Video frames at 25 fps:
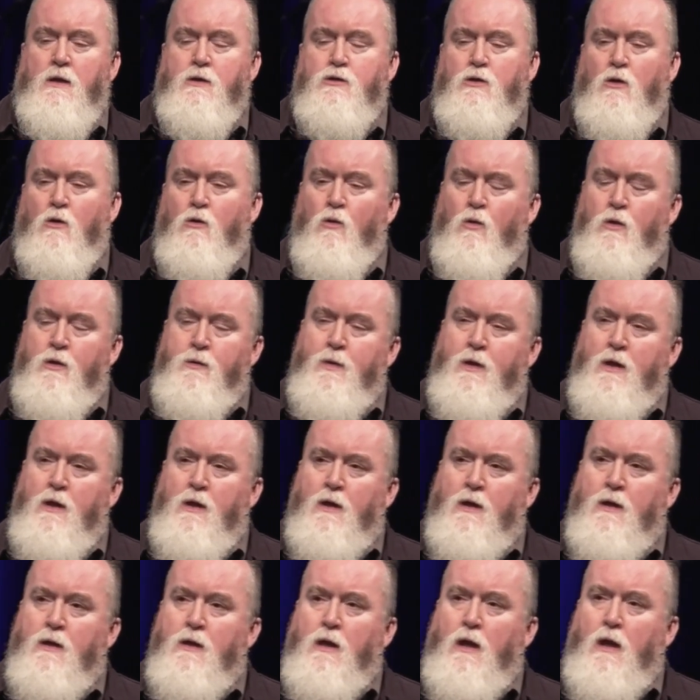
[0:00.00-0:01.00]
So it would
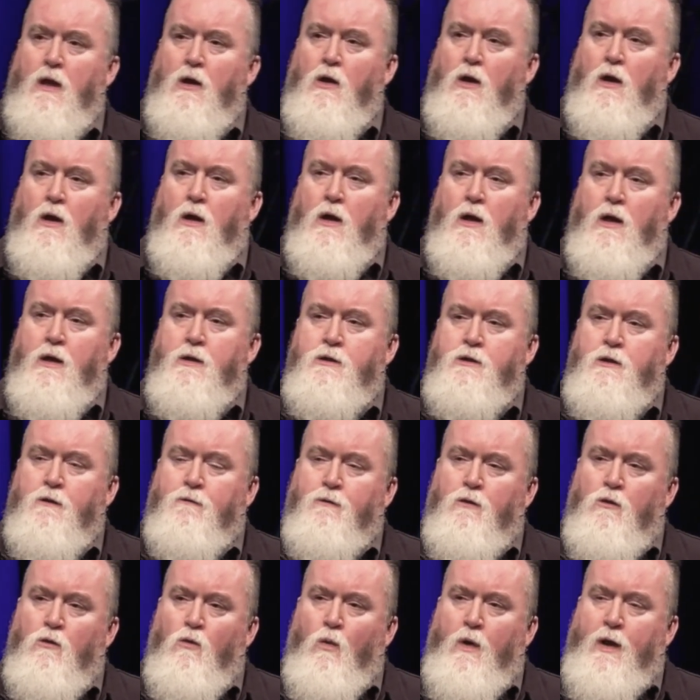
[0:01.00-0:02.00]
be a
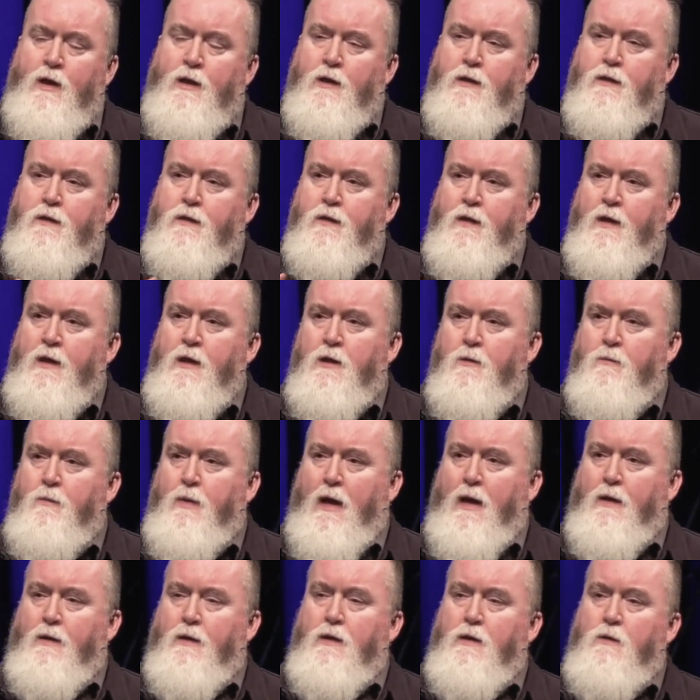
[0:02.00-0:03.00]
different way to think
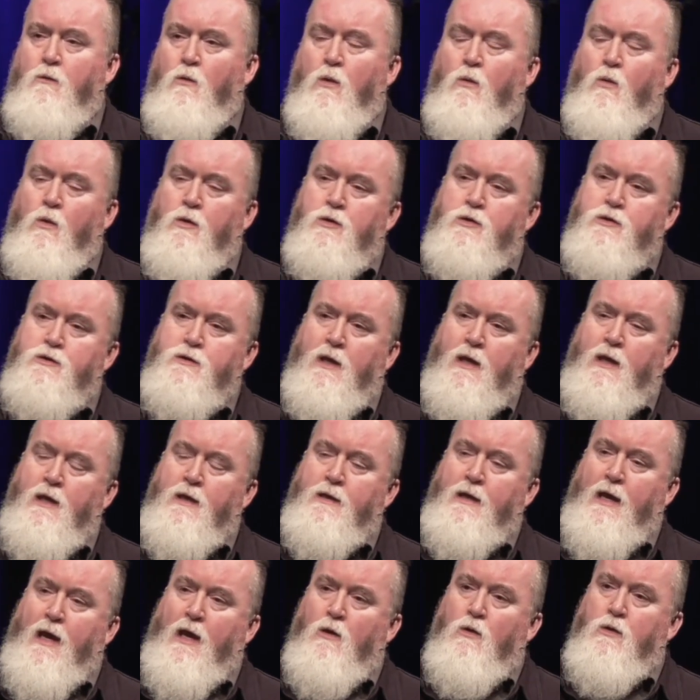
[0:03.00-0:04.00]
about it. What we're
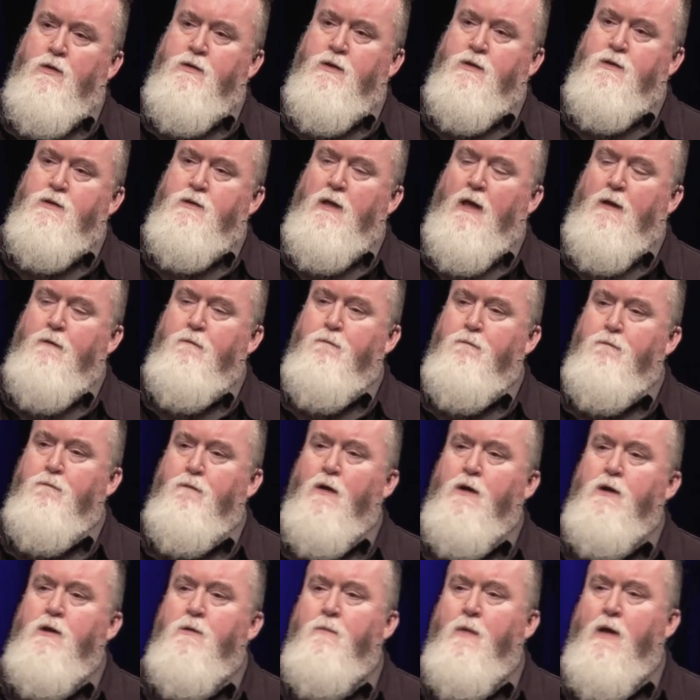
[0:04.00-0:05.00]
saying now is it's not
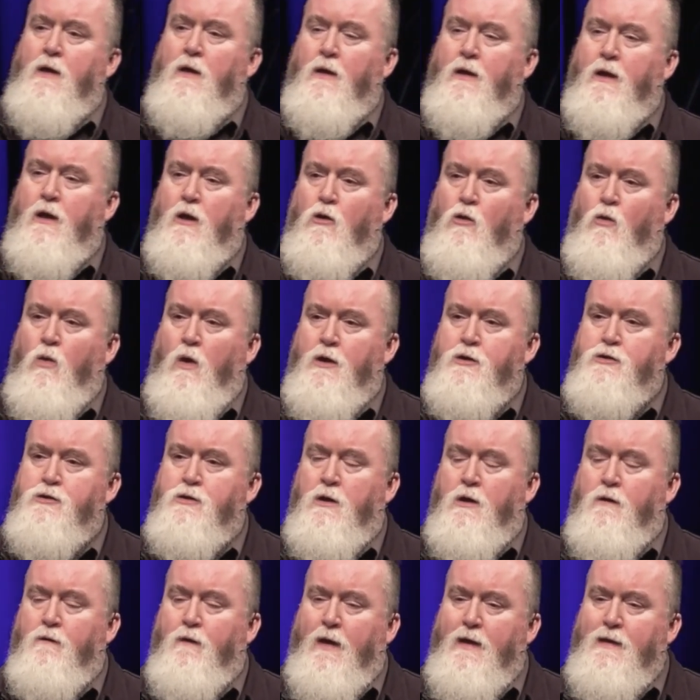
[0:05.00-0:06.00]
fundamentally a
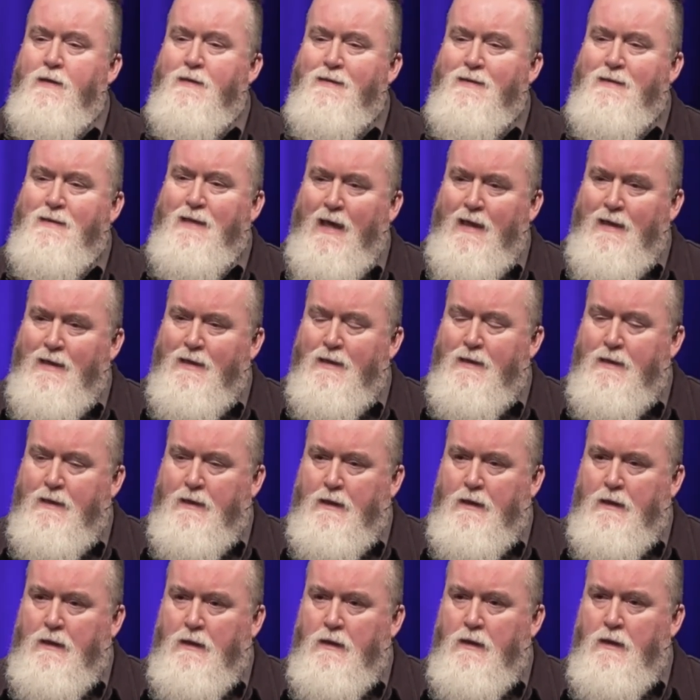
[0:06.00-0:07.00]
question of
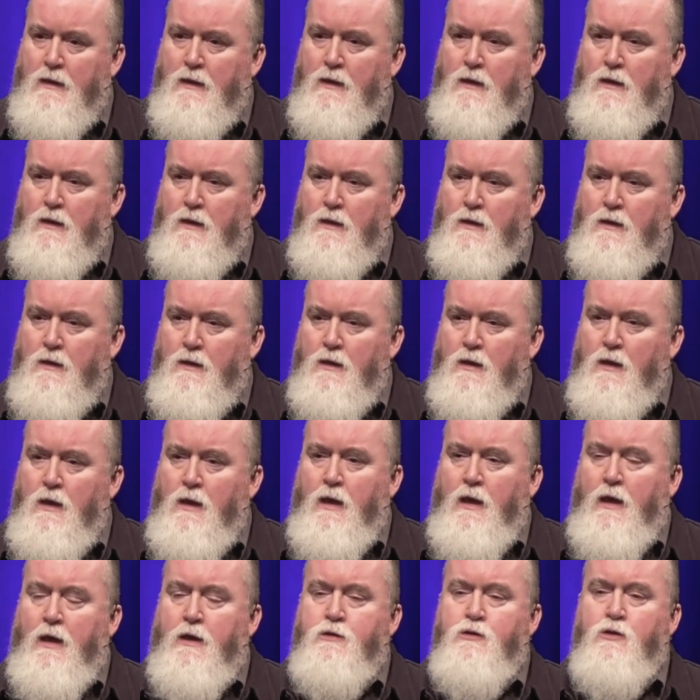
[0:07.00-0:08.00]
identity,
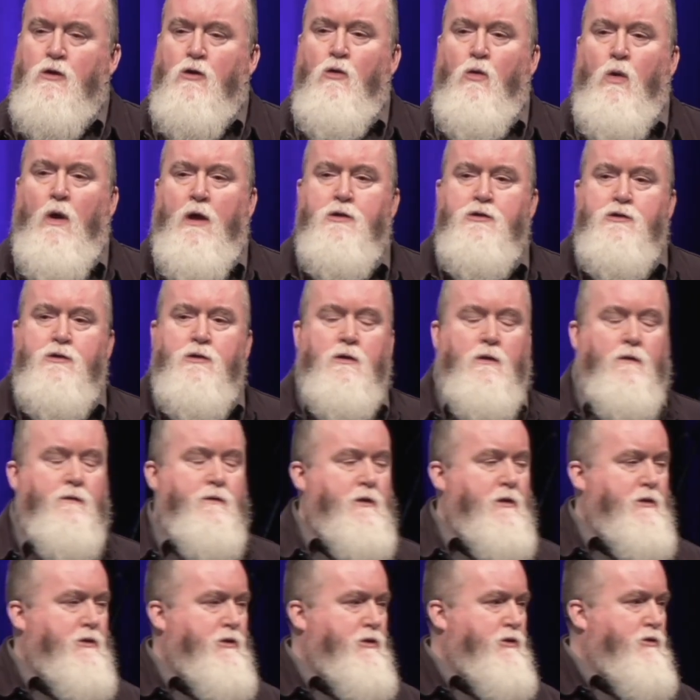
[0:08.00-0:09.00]
it's a question
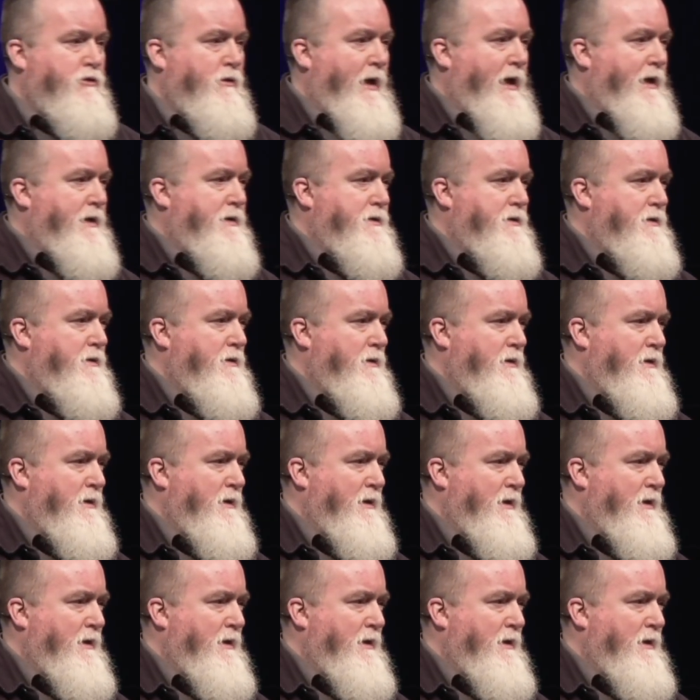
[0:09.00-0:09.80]
of distress.